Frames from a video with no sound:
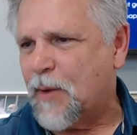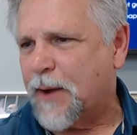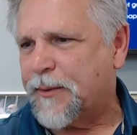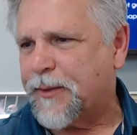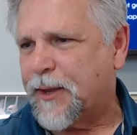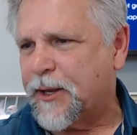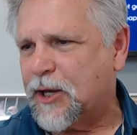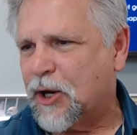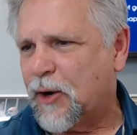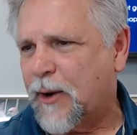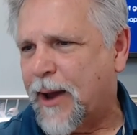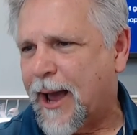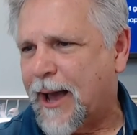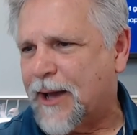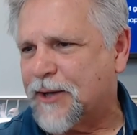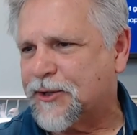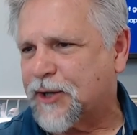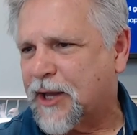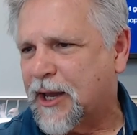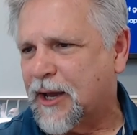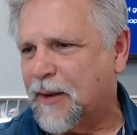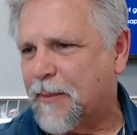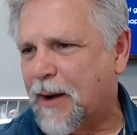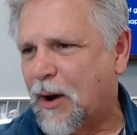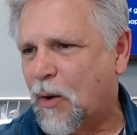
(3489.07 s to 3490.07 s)
I think you're
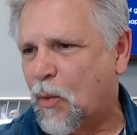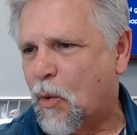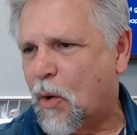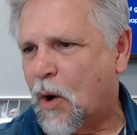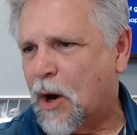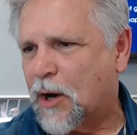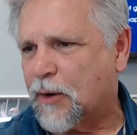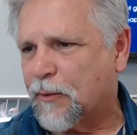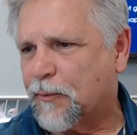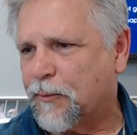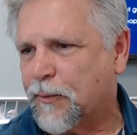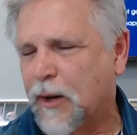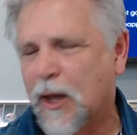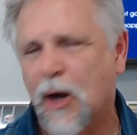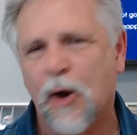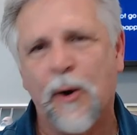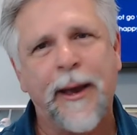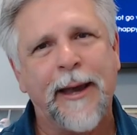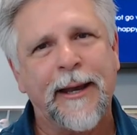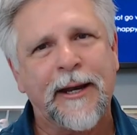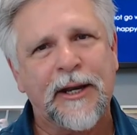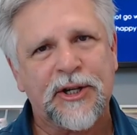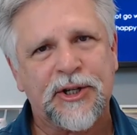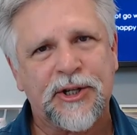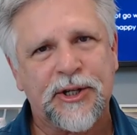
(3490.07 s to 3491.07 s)
asking about water flow
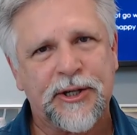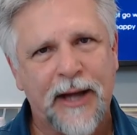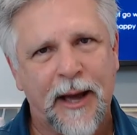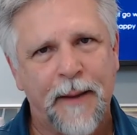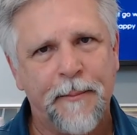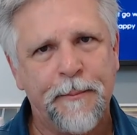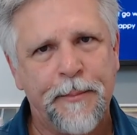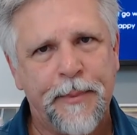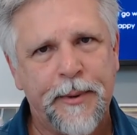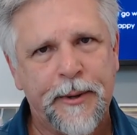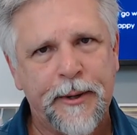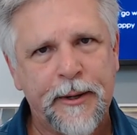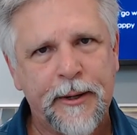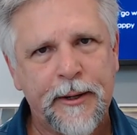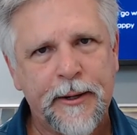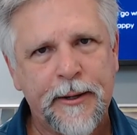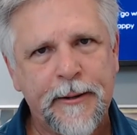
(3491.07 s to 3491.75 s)
in a sump.